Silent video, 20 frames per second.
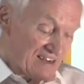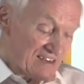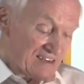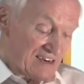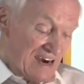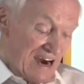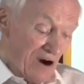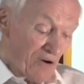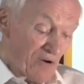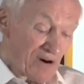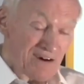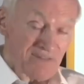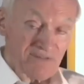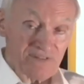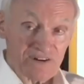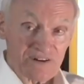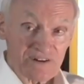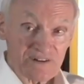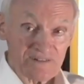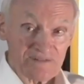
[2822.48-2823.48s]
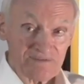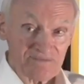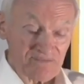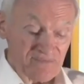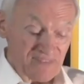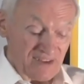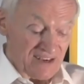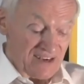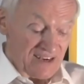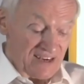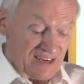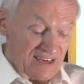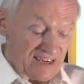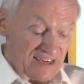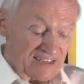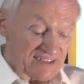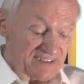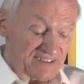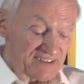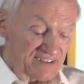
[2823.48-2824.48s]
However,
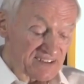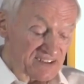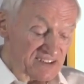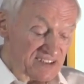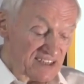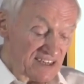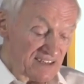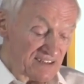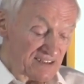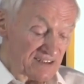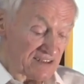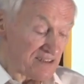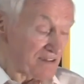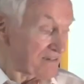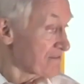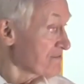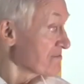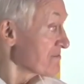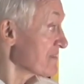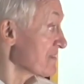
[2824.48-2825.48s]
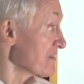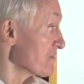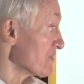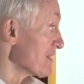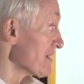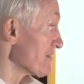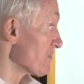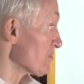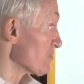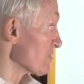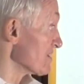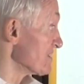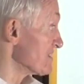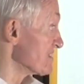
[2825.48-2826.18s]
it descended, we have the word